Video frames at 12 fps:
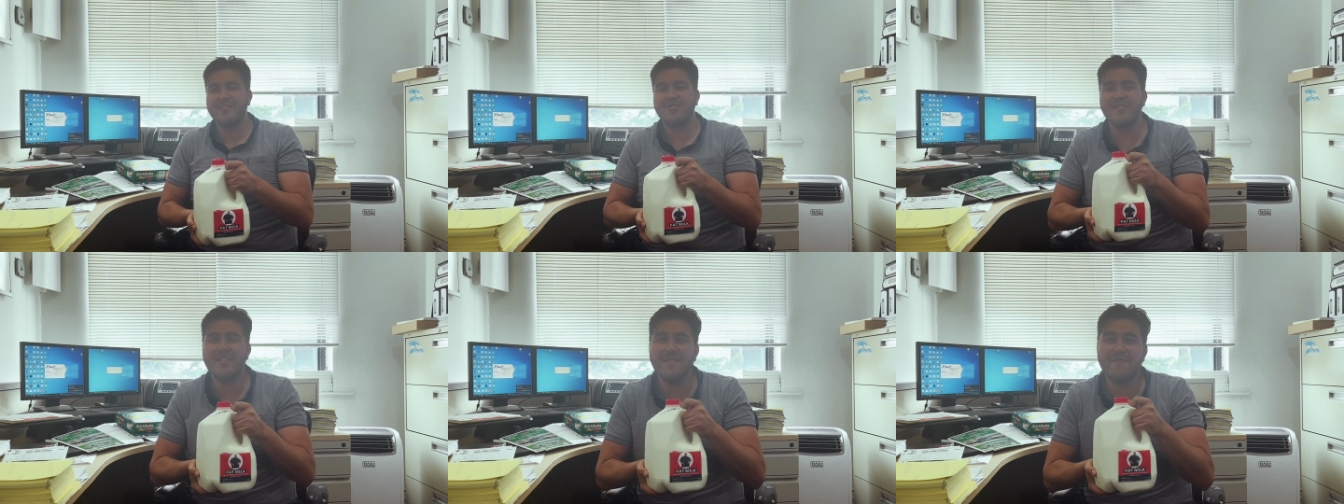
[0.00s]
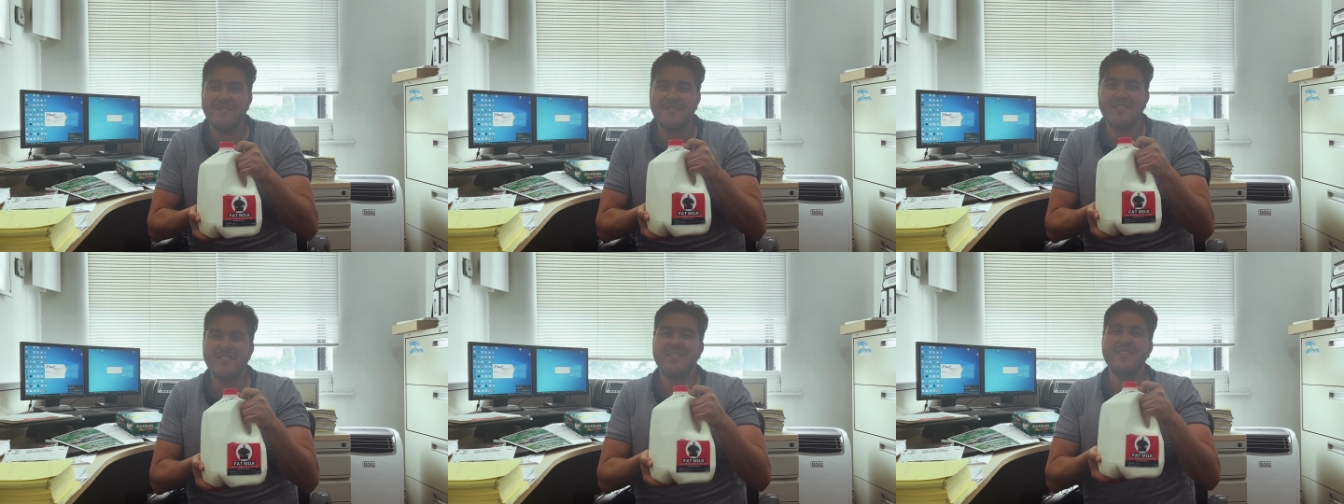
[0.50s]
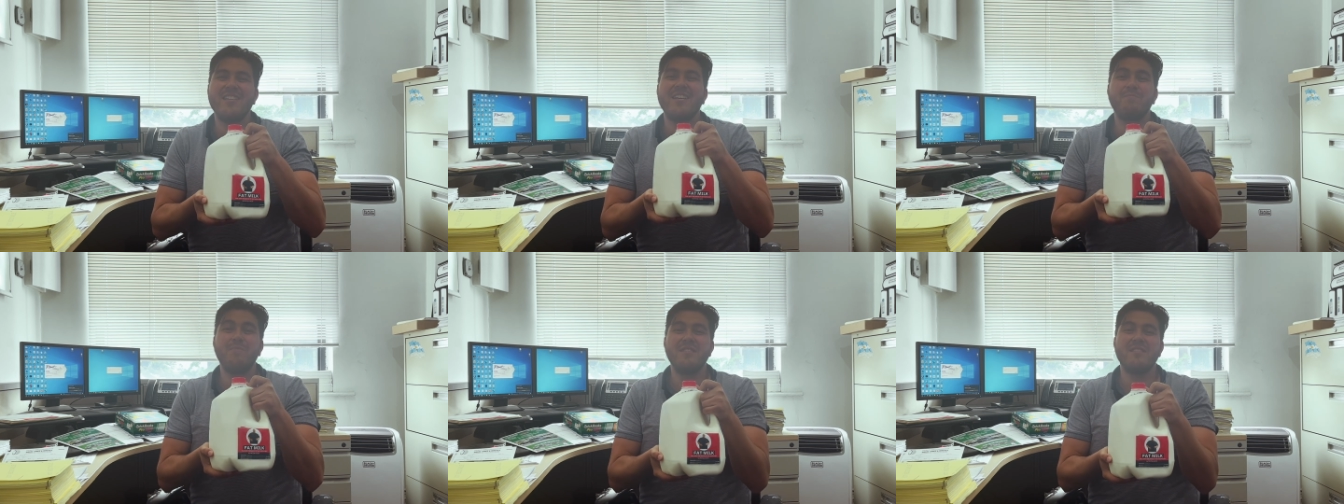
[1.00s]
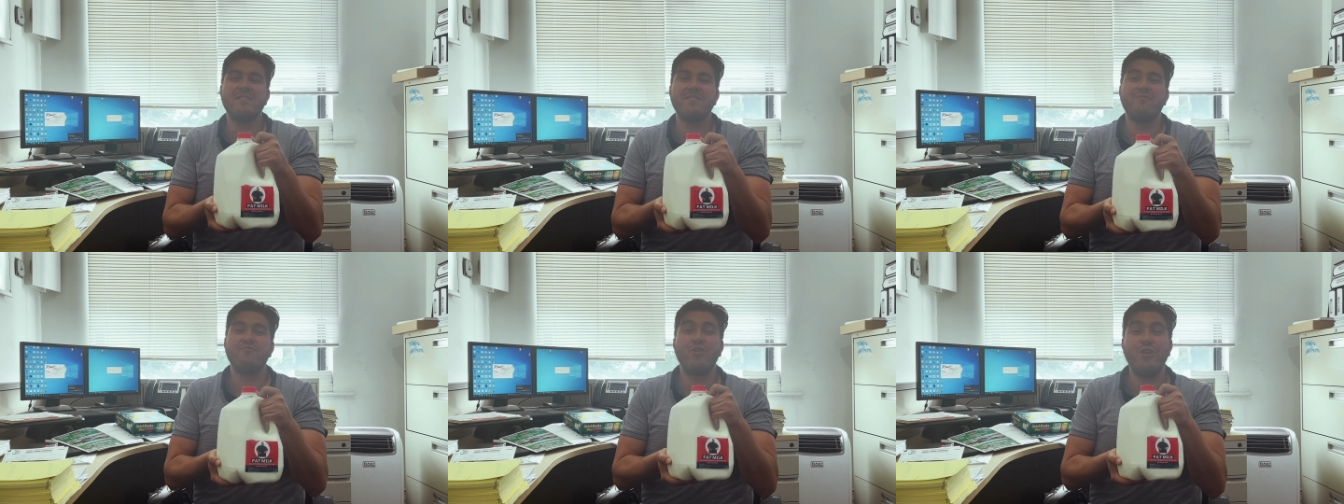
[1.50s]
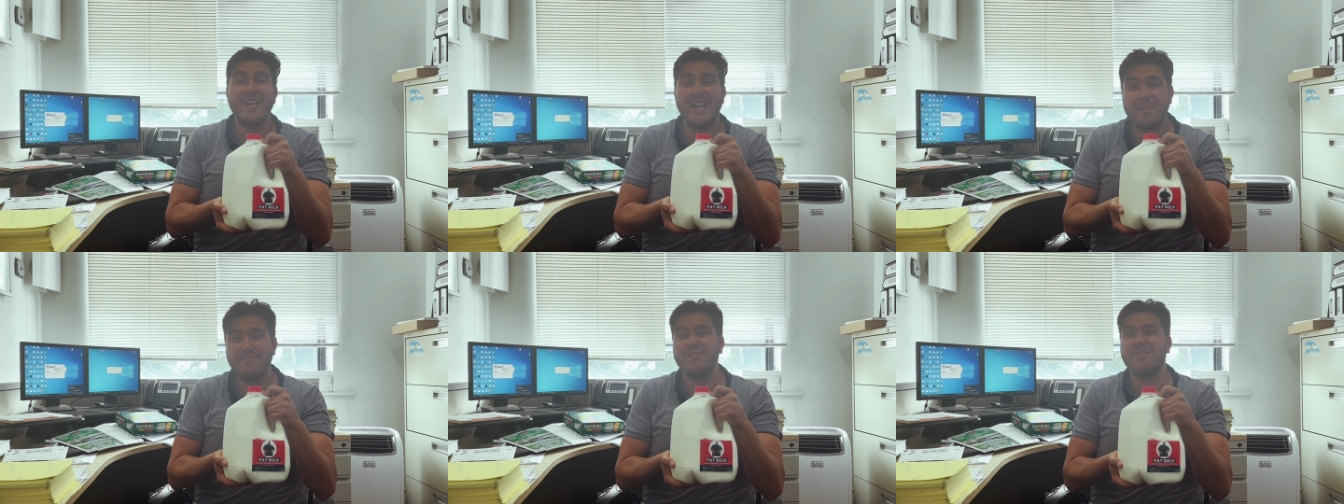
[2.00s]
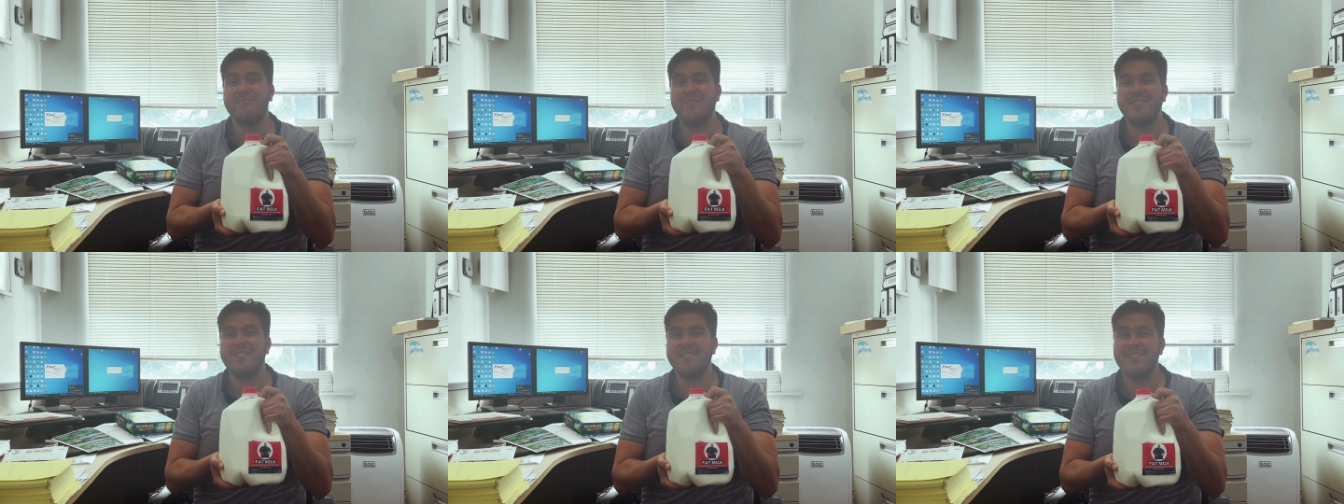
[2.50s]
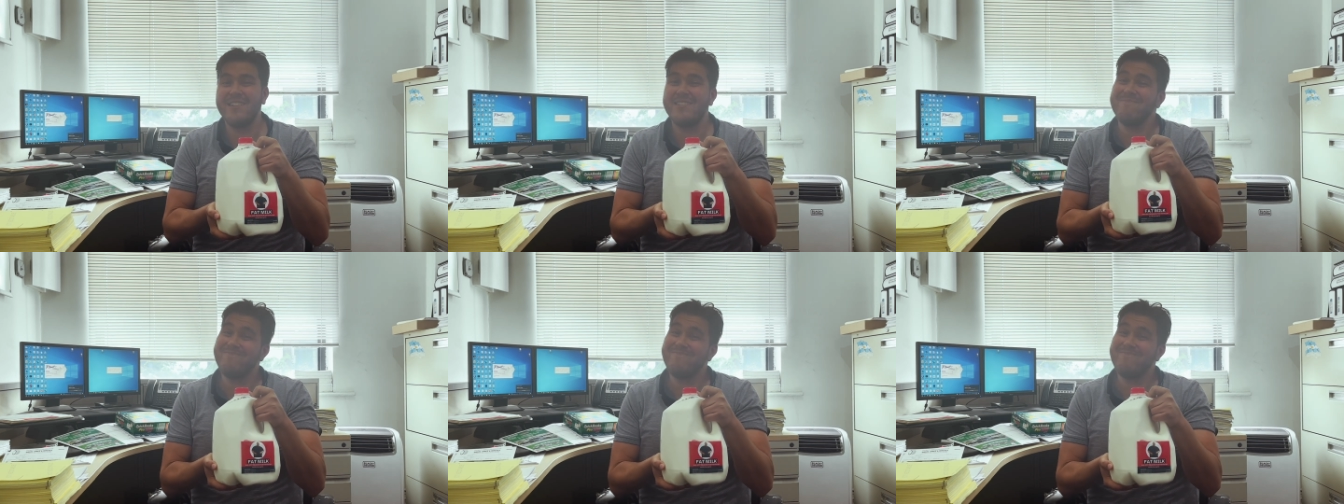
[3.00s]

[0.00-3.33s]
So the difference is this has pieces of raw hamburger meat inside.